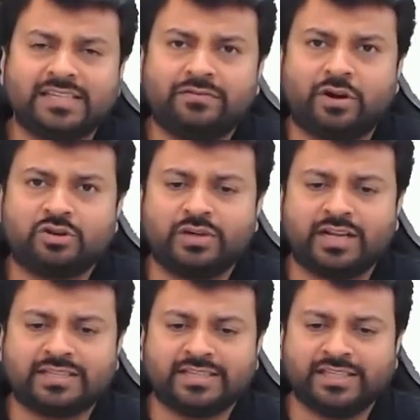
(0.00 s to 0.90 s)
fortunate
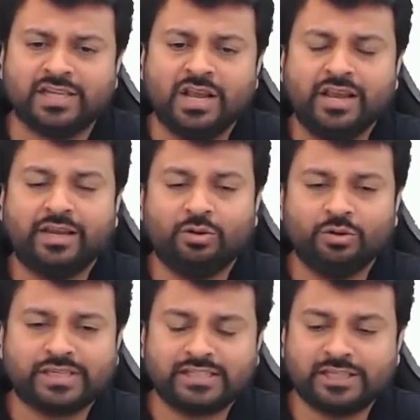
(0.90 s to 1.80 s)
assessees in
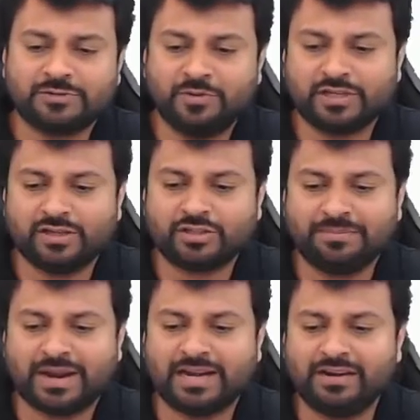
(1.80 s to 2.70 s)
whose case dispute resolution
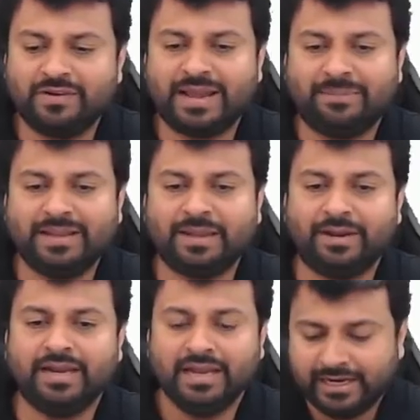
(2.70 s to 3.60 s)
panel will be applicable?